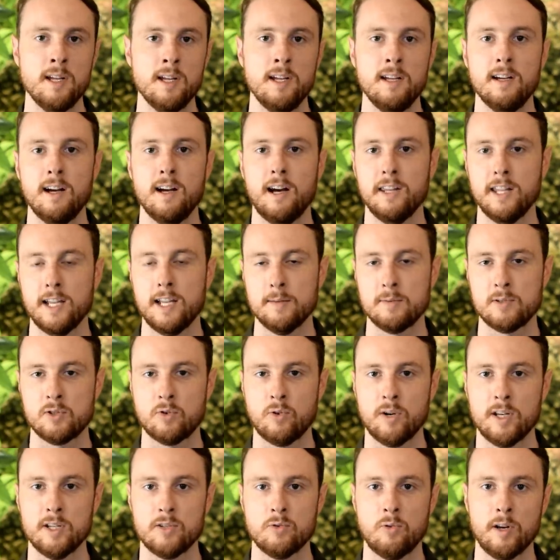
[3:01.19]
on the APES
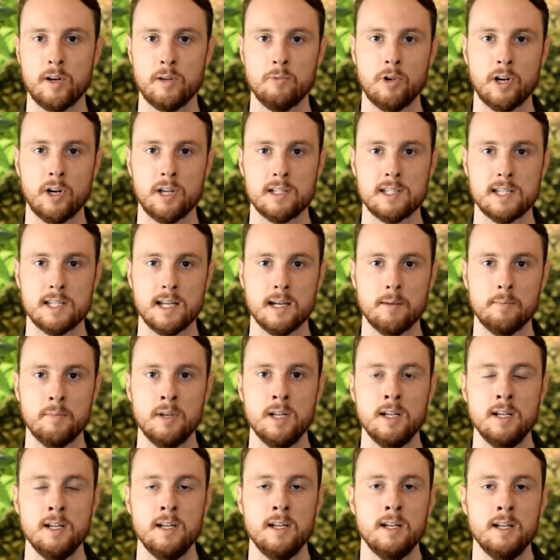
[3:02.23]
2021 exam,
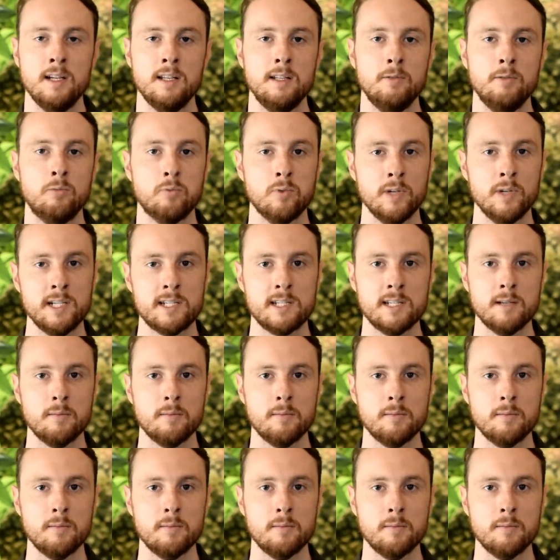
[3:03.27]
the recent